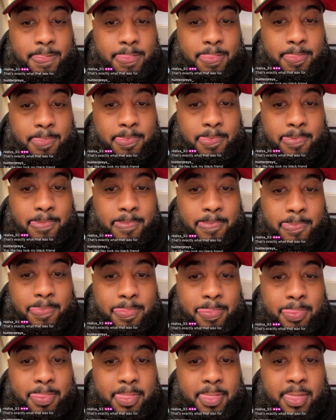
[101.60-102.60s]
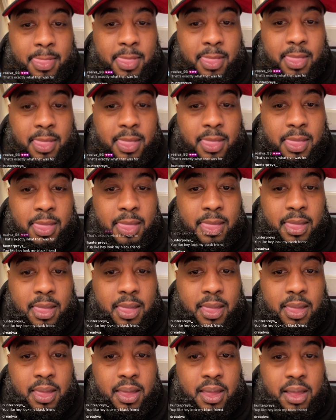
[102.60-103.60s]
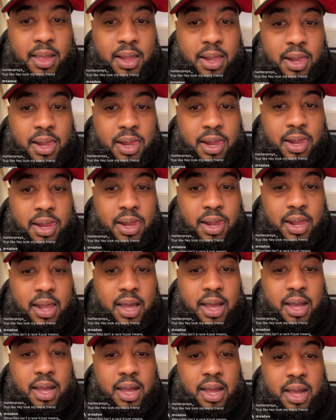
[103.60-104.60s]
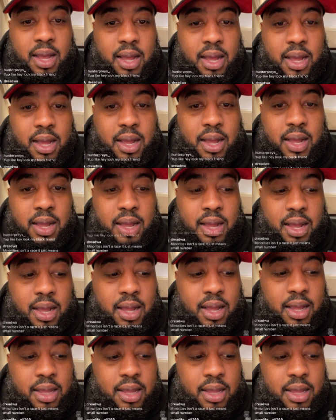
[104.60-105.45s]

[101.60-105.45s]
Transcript: (silence)